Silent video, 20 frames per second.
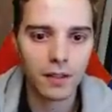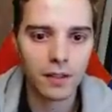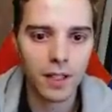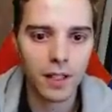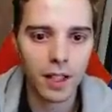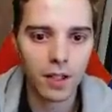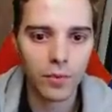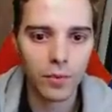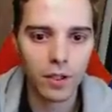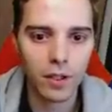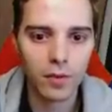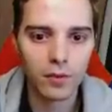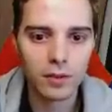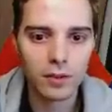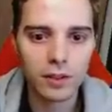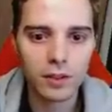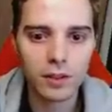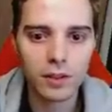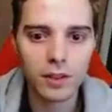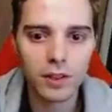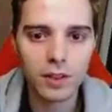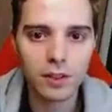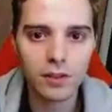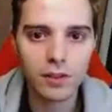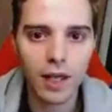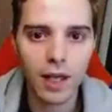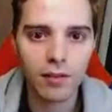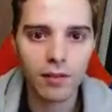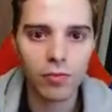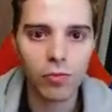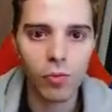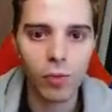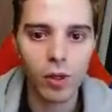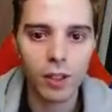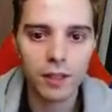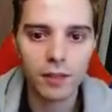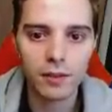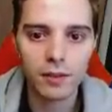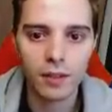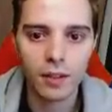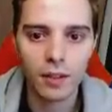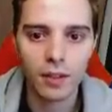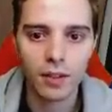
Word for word: the deck. We only need to have one,